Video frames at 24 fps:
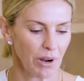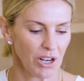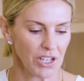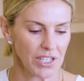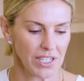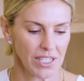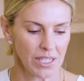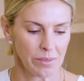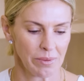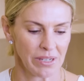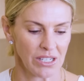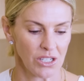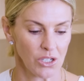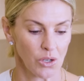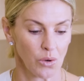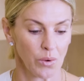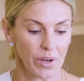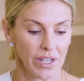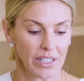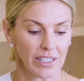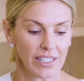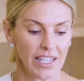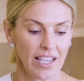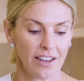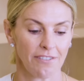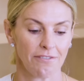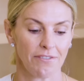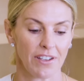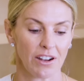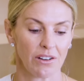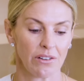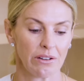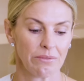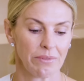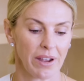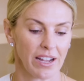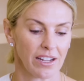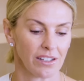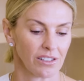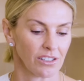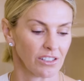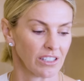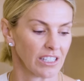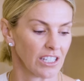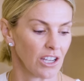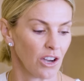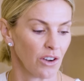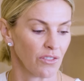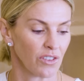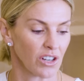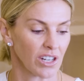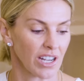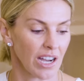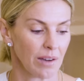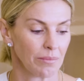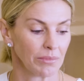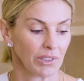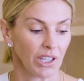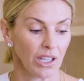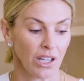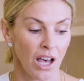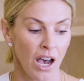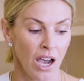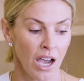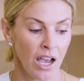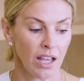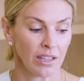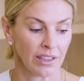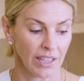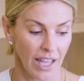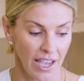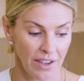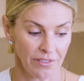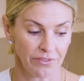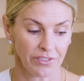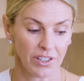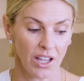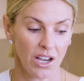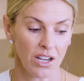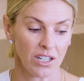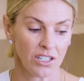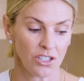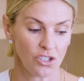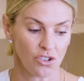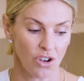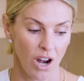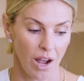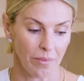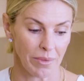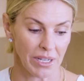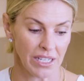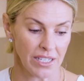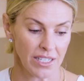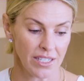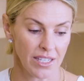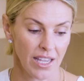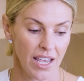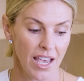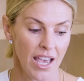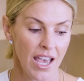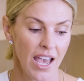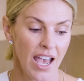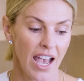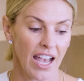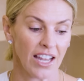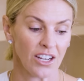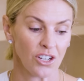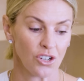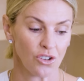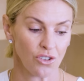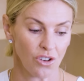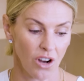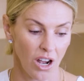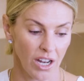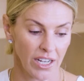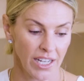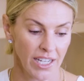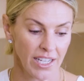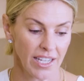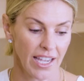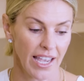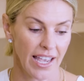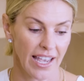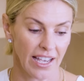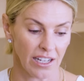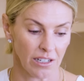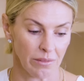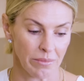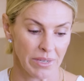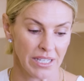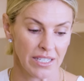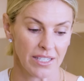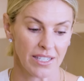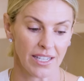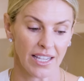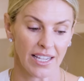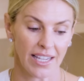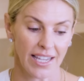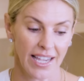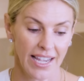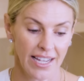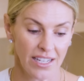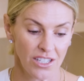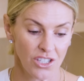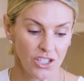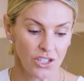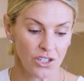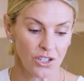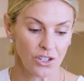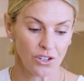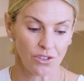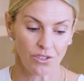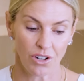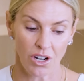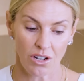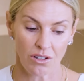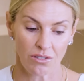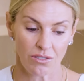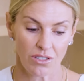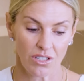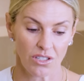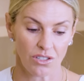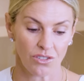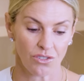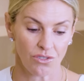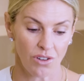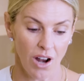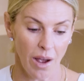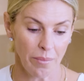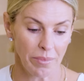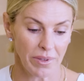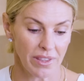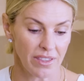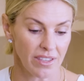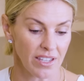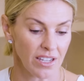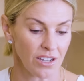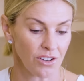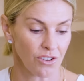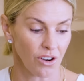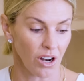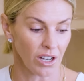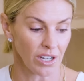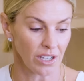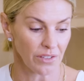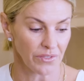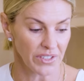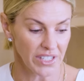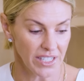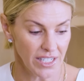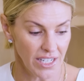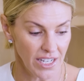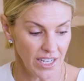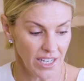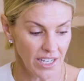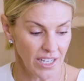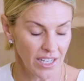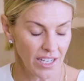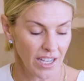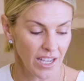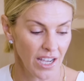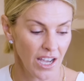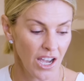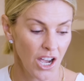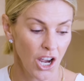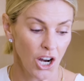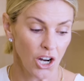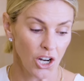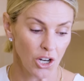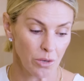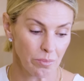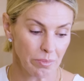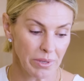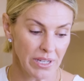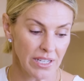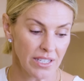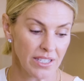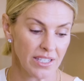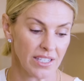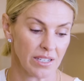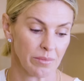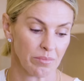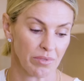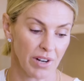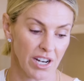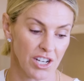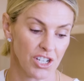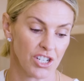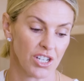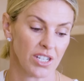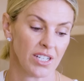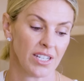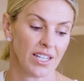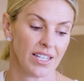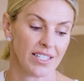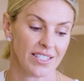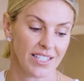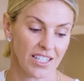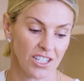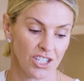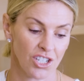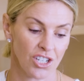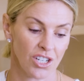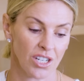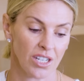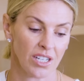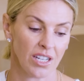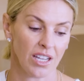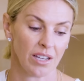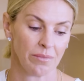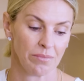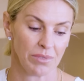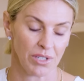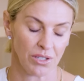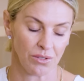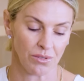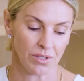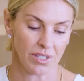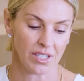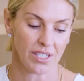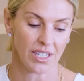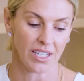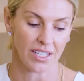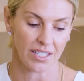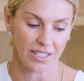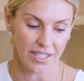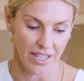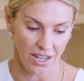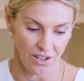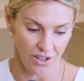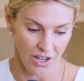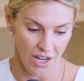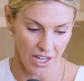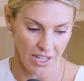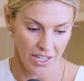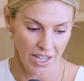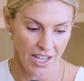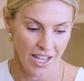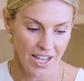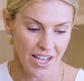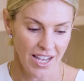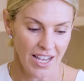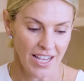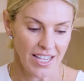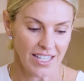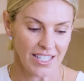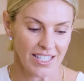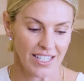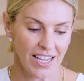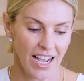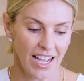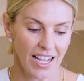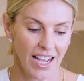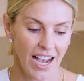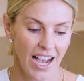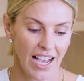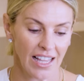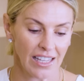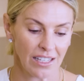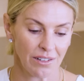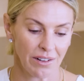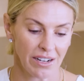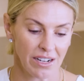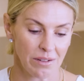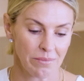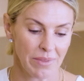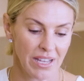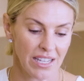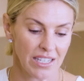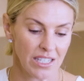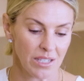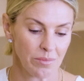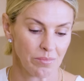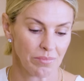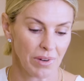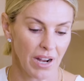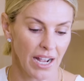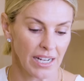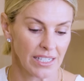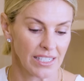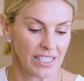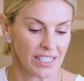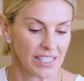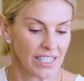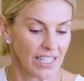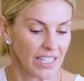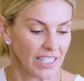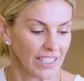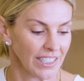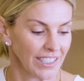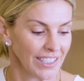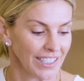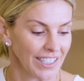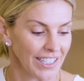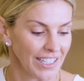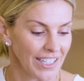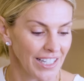Participants quickly and very regularly overcome lifelong traumas and chronic ailments like cancer, Crohn's, neuropathy, chronic fatigue, herpes, depression, addiction, abuse, etc. Skai highly recommends practicing